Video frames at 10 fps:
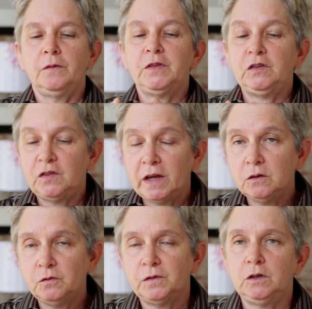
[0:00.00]
The
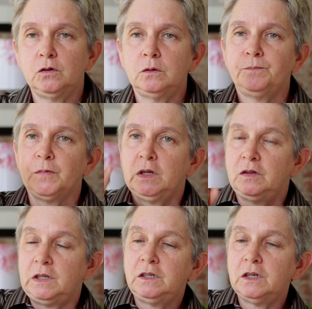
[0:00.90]
second finger,
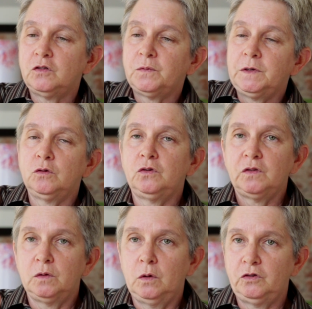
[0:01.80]
the index finger,
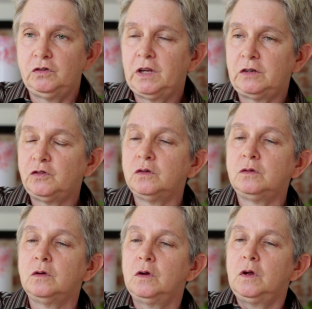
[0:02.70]
is the large intestine